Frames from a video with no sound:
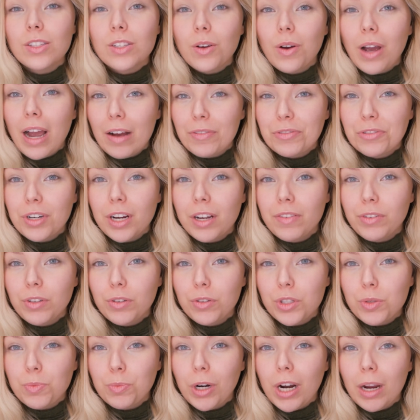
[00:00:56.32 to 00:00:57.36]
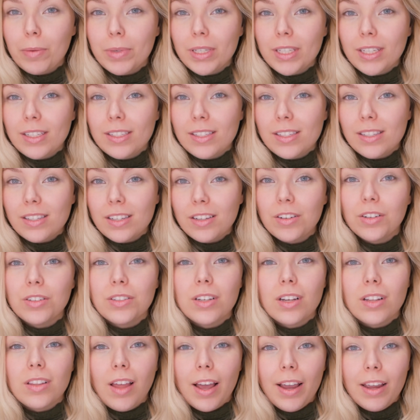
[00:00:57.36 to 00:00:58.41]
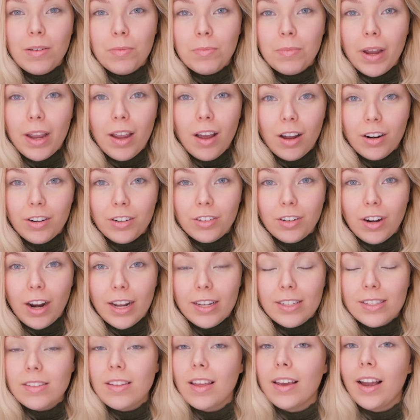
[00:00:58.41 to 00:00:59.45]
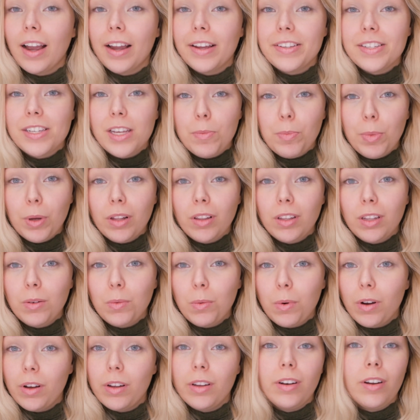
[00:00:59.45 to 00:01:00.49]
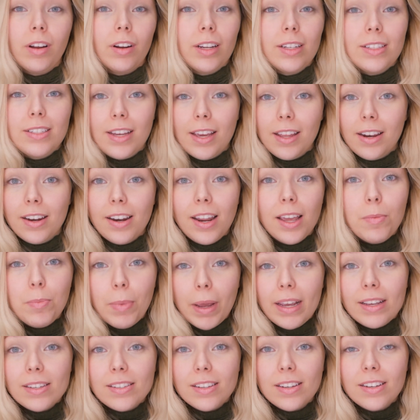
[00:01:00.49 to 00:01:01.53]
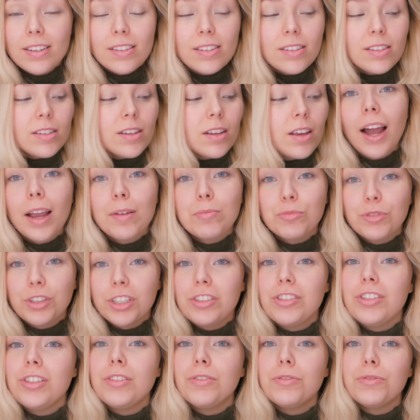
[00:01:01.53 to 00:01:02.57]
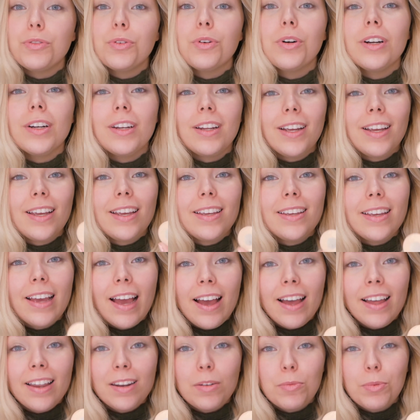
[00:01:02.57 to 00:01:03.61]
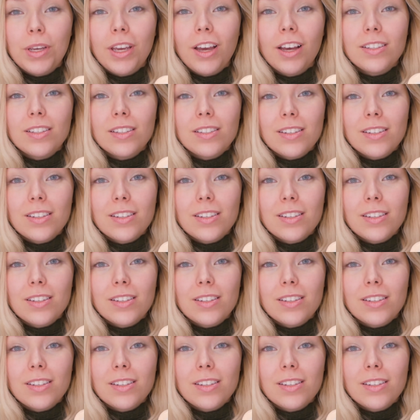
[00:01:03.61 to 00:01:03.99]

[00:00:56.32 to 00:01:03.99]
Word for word: So after I've used prime and conceal to lighten my under eyes like I typically would on a day-to-day -day basis, I'm reaching for it again because